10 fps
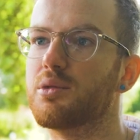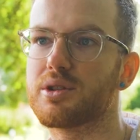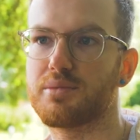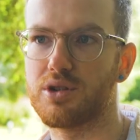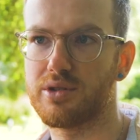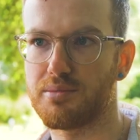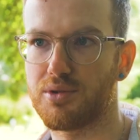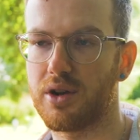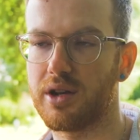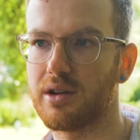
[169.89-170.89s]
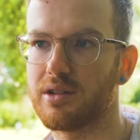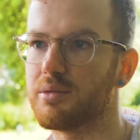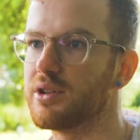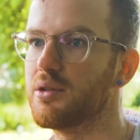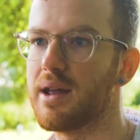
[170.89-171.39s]
you want to produce a product, you
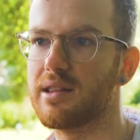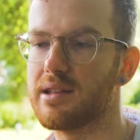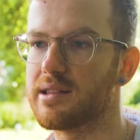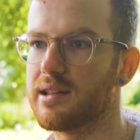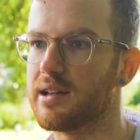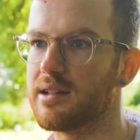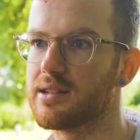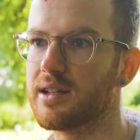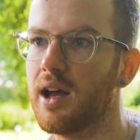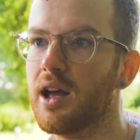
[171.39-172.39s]
want to do any of these things,